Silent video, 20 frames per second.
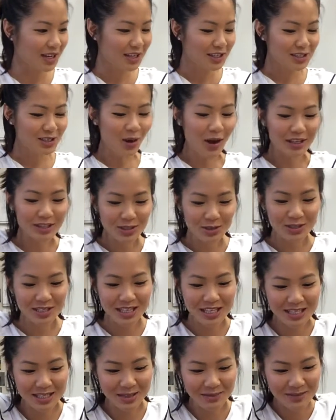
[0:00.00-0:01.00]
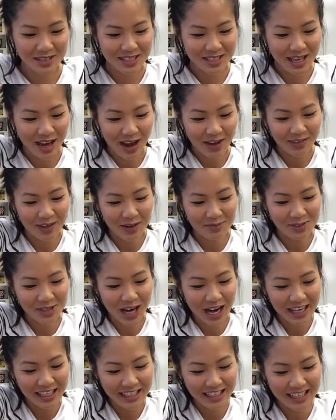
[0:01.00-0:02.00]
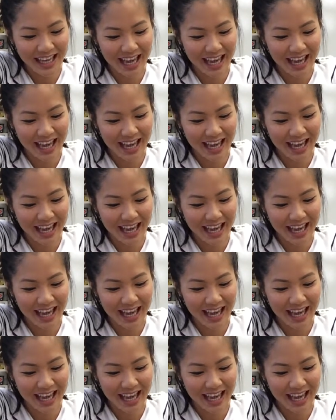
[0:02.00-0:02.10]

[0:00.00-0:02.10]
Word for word: so I do see some stuff I'm trying to